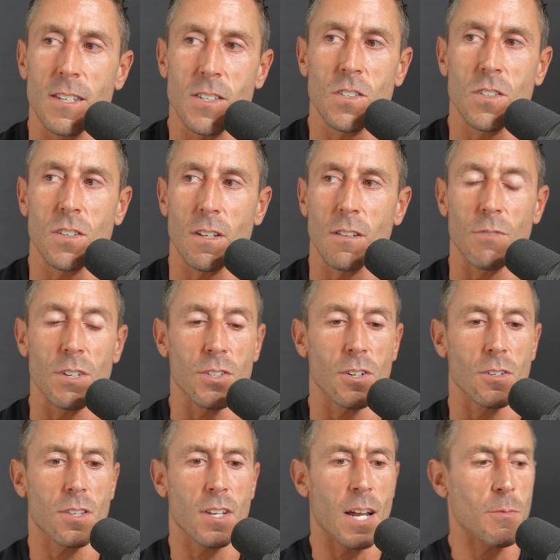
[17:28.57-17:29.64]
this is
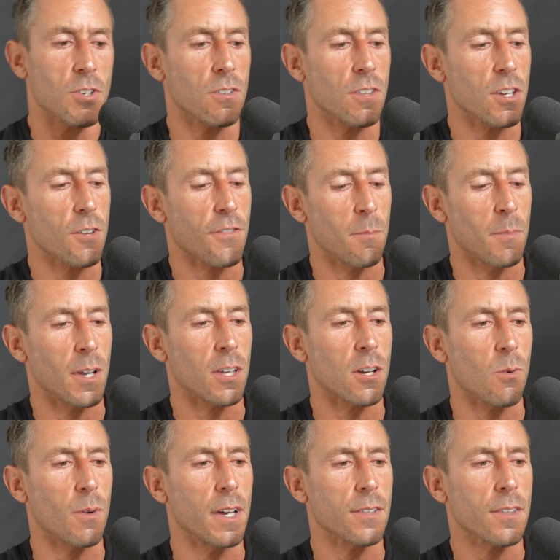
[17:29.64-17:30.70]
research that i'm sure that you're
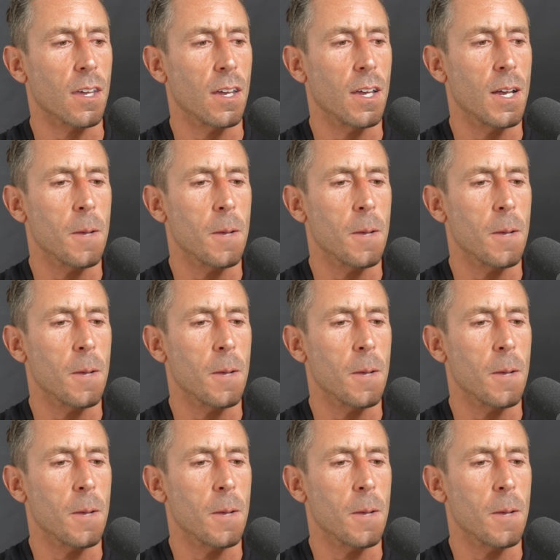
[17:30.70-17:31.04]
familiar with